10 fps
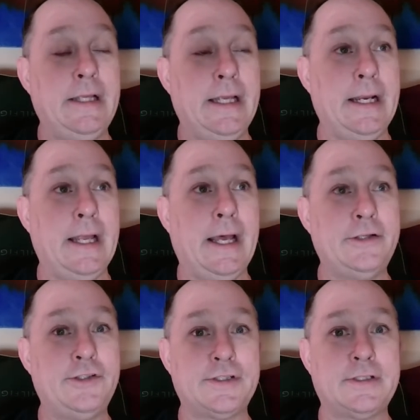it
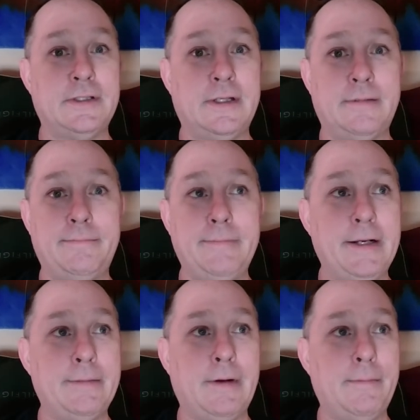had just a
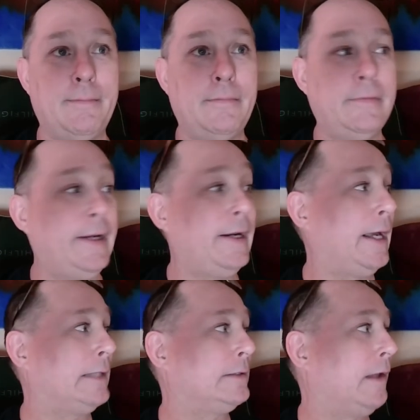minimum. It
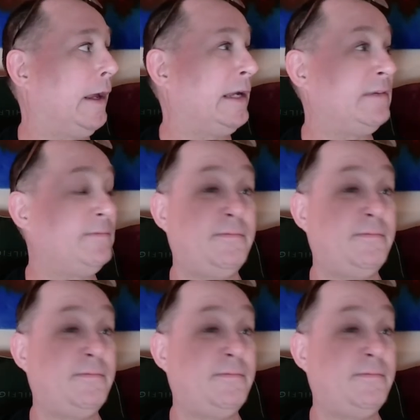had like